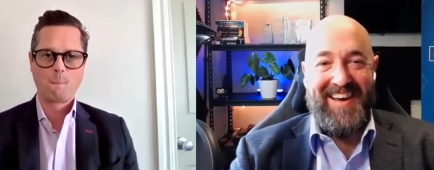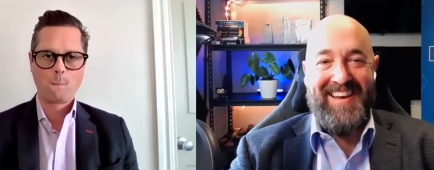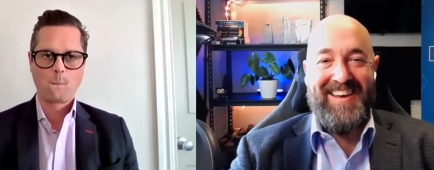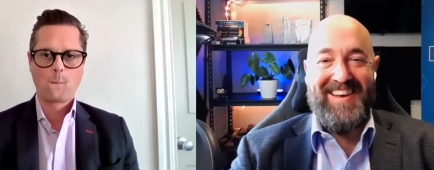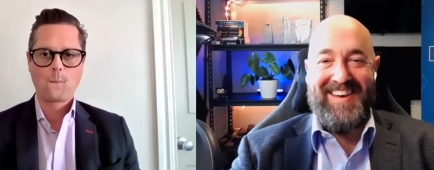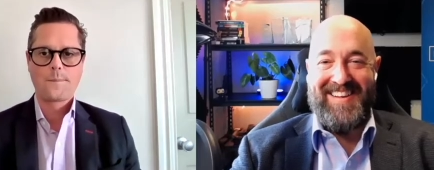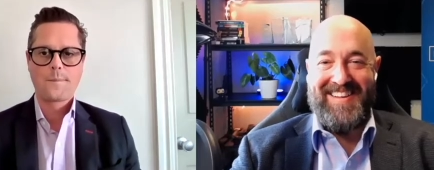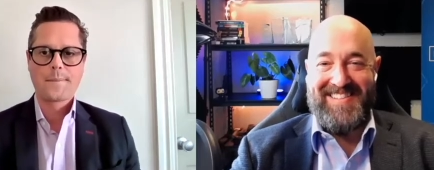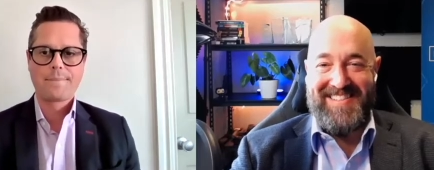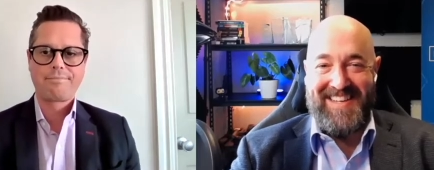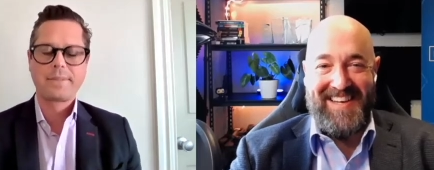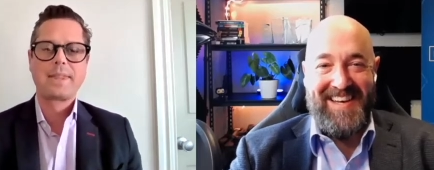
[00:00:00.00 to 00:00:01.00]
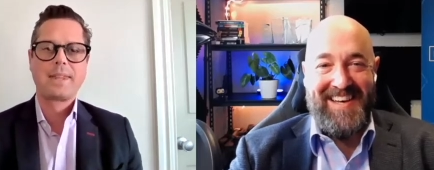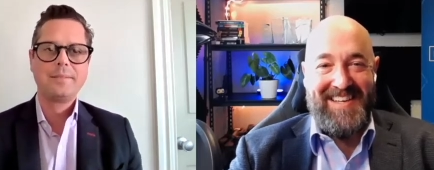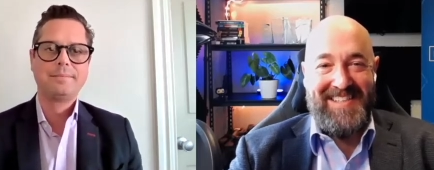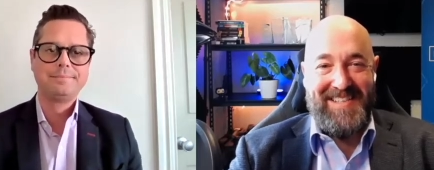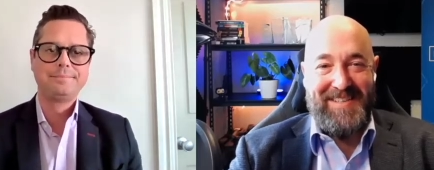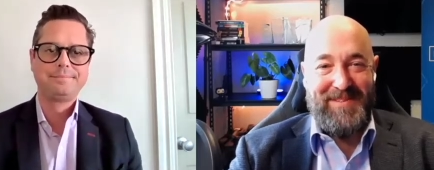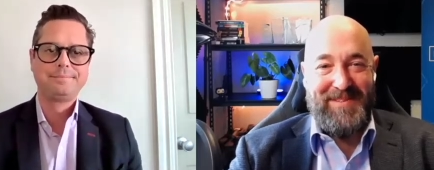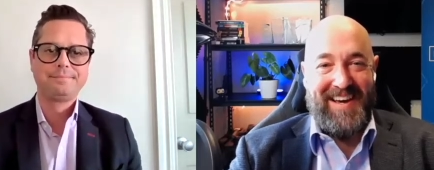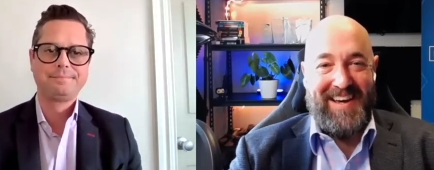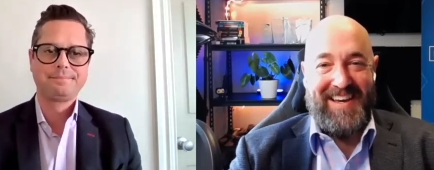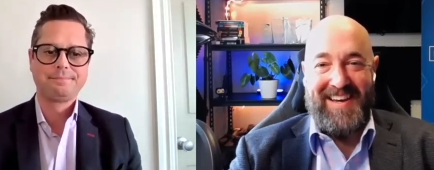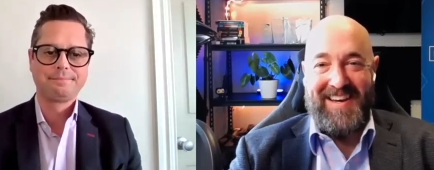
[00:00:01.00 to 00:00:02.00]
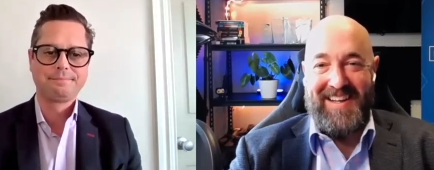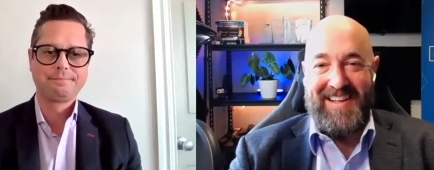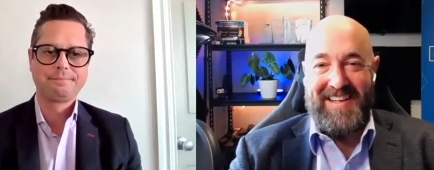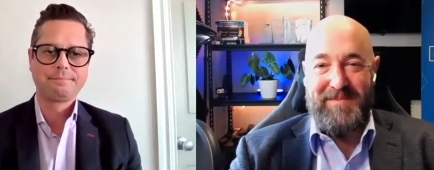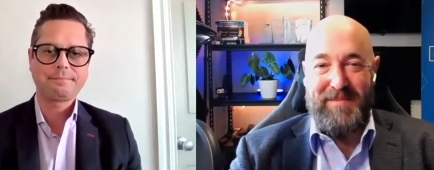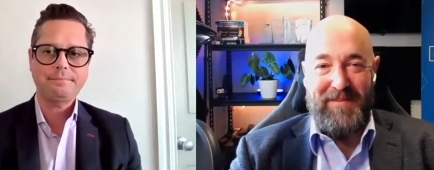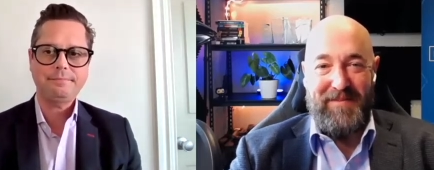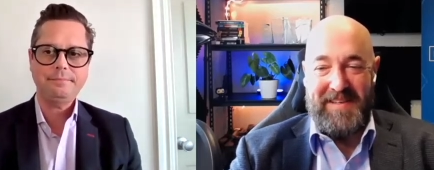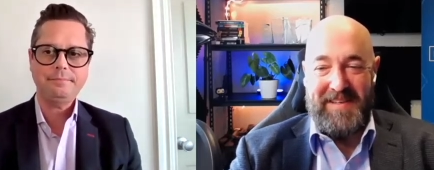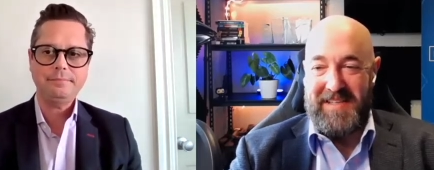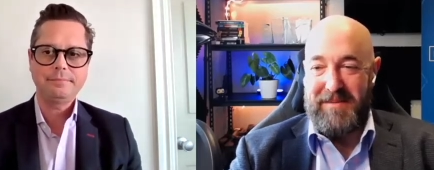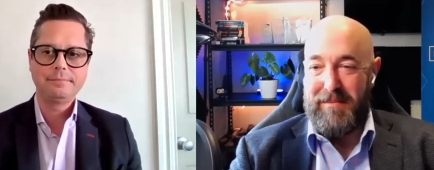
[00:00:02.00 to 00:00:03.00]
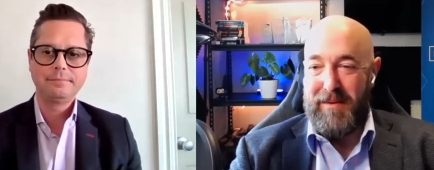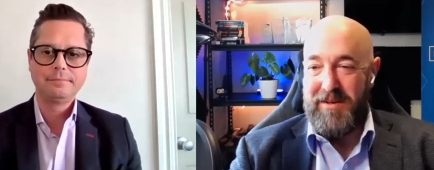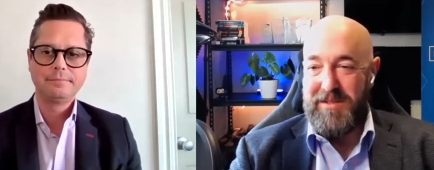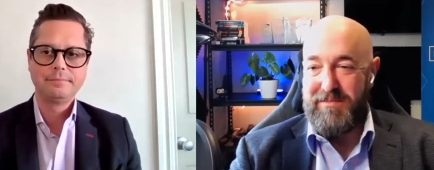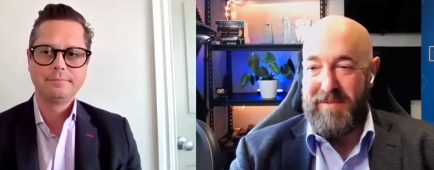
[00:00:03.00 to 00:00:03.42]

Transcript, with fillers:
Speaker 1: it uh, seems like uh, that's been affected the most.